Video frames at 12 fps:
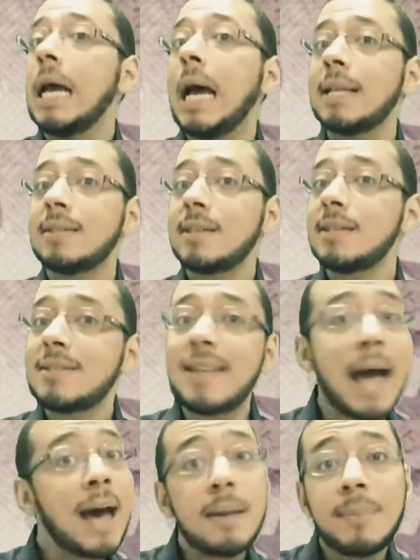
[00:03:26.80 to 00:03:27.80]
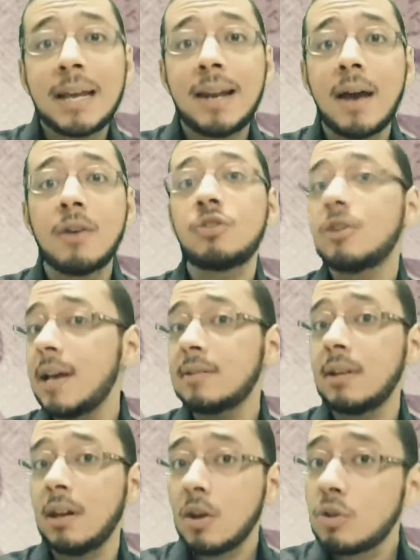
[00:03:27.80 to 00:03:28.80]
And since the Arabic language
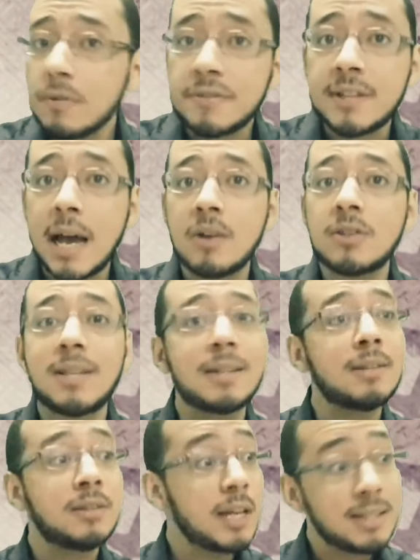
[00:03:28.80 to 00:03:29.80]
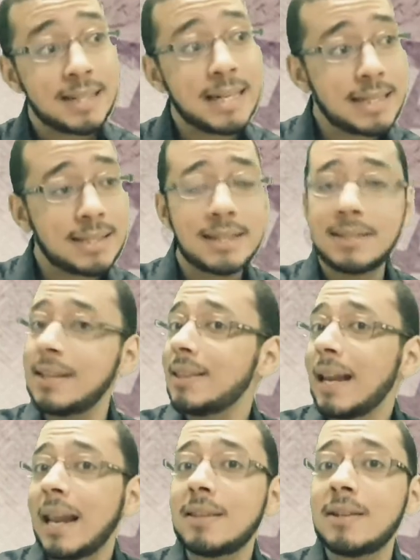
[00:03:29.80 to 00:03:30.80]
has a lot of sounds that it doesn't exist in
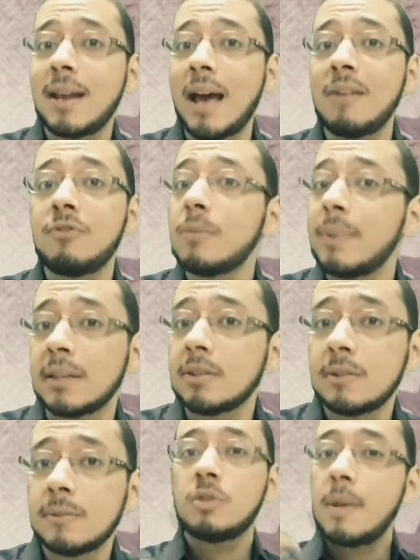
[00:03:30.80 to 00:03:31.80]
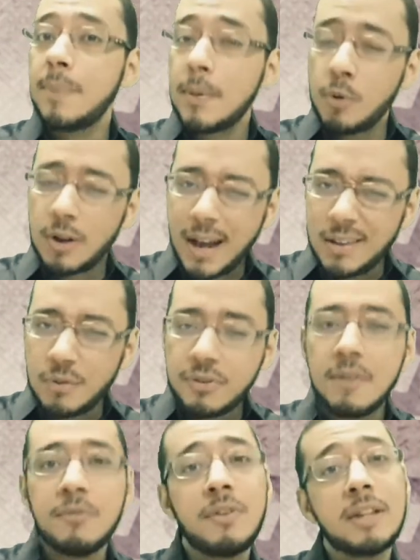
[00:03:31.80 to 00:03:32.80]
the Latin alphabet, the people kind of
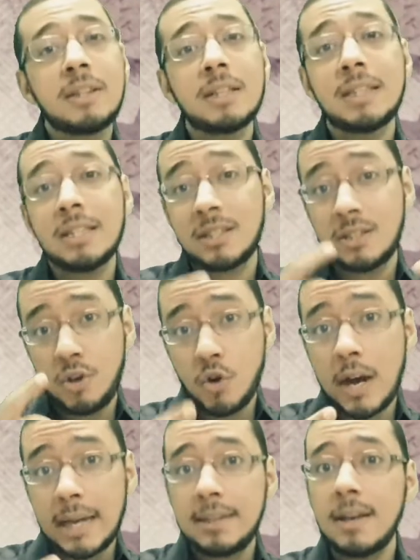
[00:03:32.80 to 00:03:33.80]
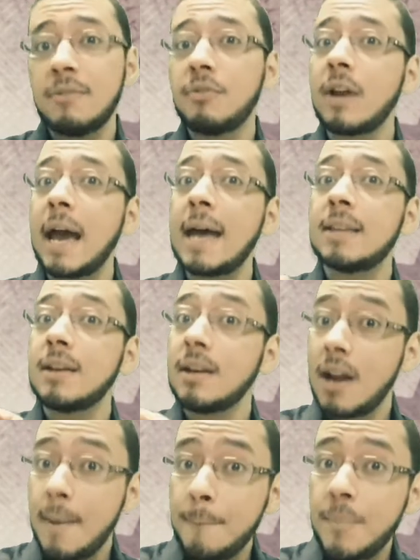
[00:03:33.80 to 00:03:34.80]
invented this new idea for
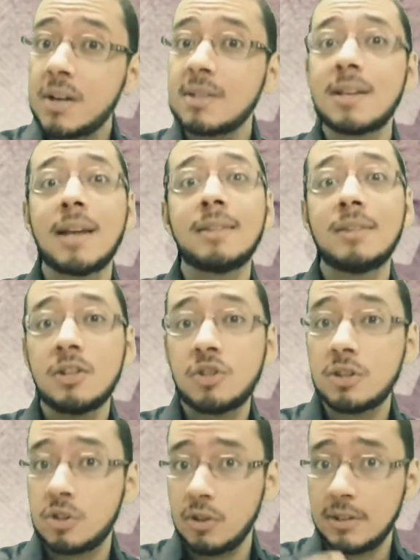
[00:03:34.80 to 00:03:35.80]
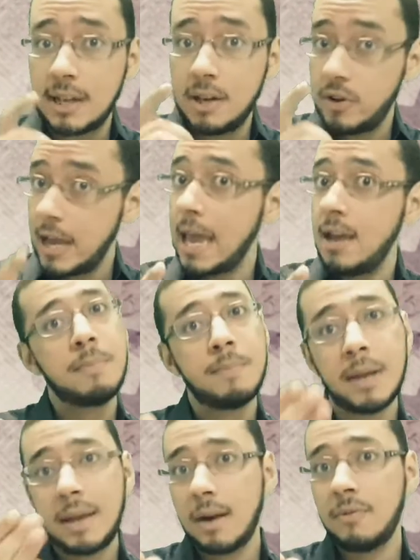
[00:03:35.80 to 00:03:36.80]
adding numbers and digits to tell you, hey,
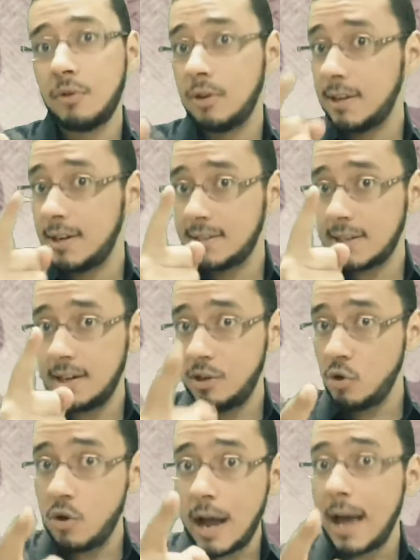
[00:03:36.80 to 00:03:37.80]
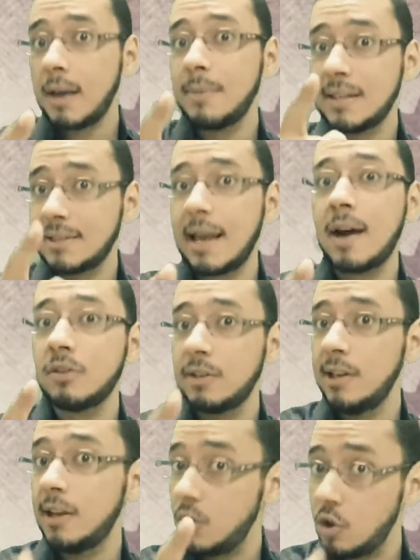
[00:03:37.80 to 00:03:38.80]
be careful, there is a new Arabic
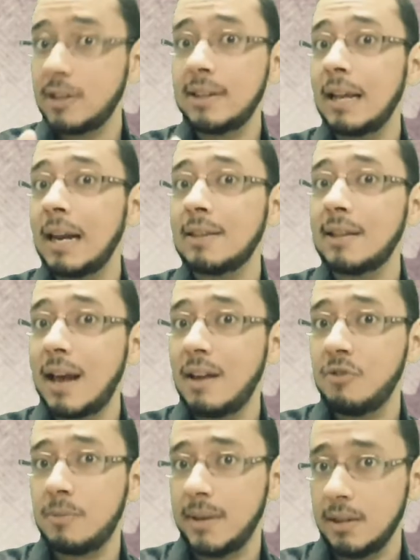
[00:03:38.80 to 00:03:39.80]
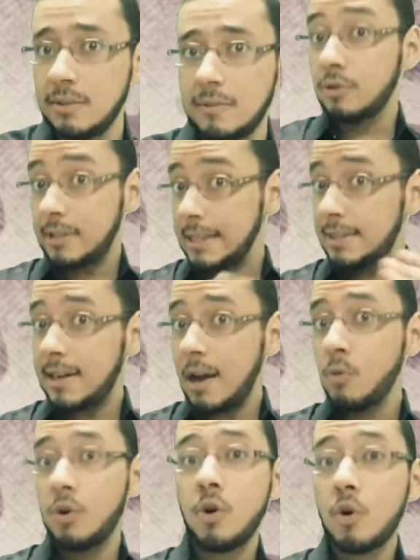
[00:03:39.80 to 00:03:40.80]
sound here, not in the Latin alphabet. Since
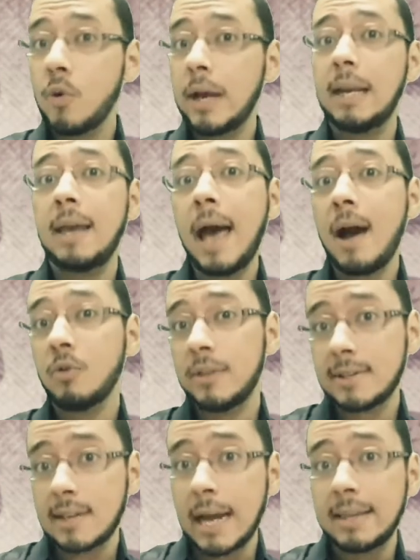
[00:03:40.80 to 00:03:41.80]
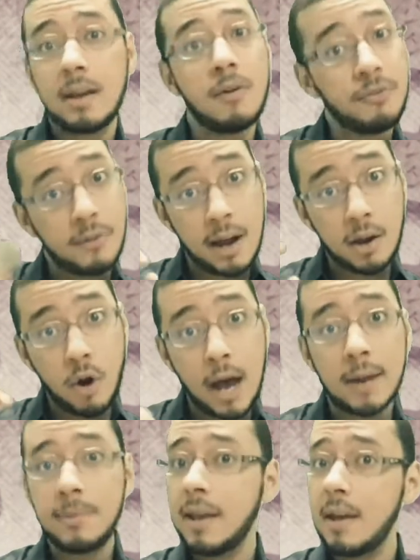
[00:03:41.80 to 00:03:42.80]
now we know quickly how this idea of
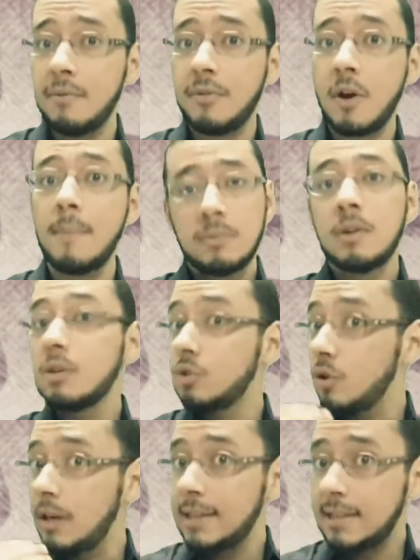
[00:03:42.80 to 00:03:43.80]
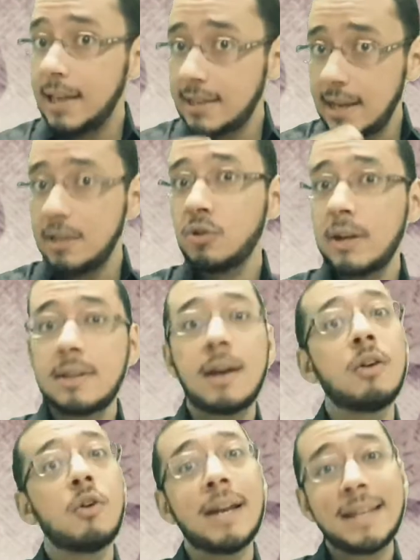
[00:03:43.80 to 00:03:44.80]
Franco-Arabic came from, so let's get into it
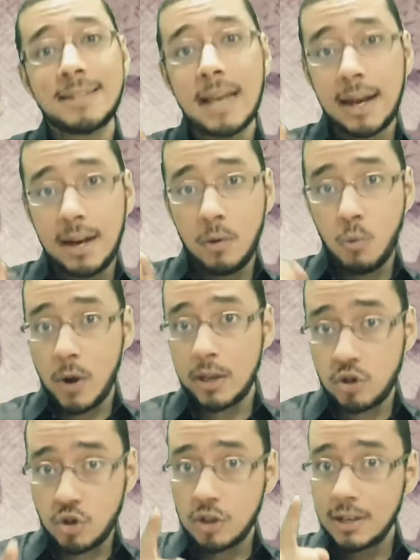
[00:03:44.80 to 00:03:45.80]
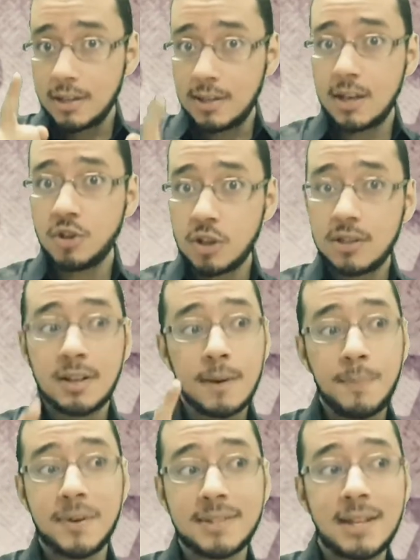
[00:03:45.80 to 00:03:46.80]
and know exactly which digit
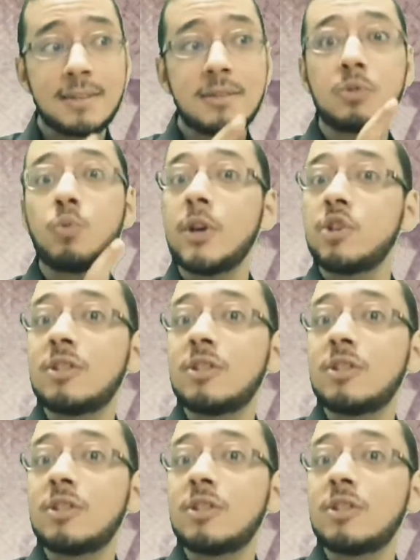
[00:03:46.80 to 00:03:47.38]
represents which